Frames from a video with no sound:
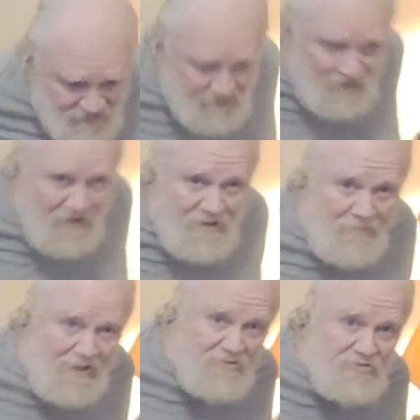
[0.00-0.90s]
here. The
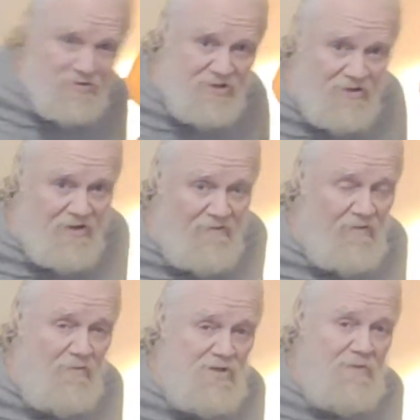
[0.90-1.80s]
managers here have
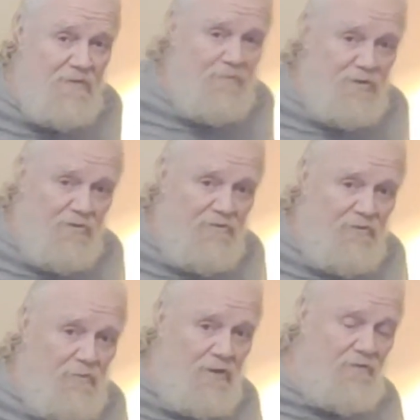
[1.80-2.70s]
always been beautiful,
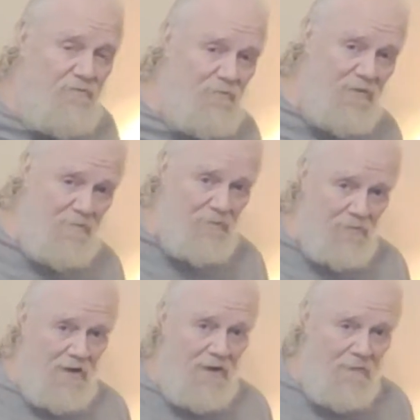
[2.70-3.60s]
wonderful people,
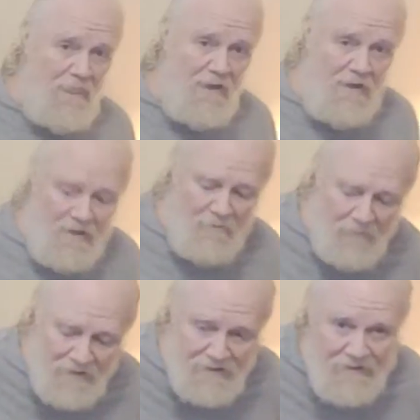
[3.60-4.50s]
right?
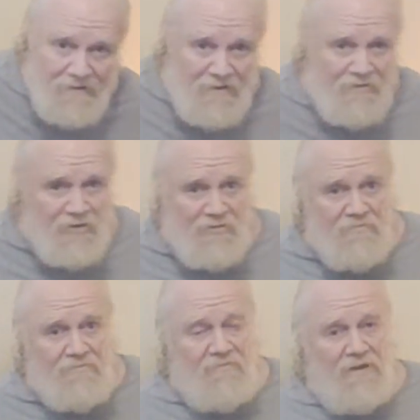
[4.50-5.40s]
But again, they're
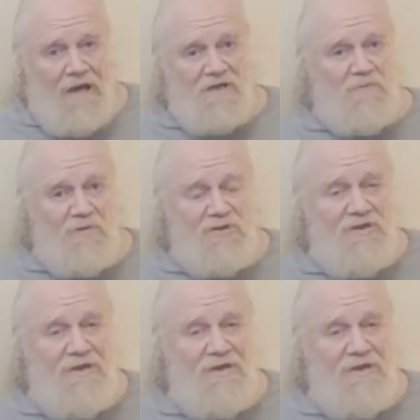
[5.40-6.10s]
last person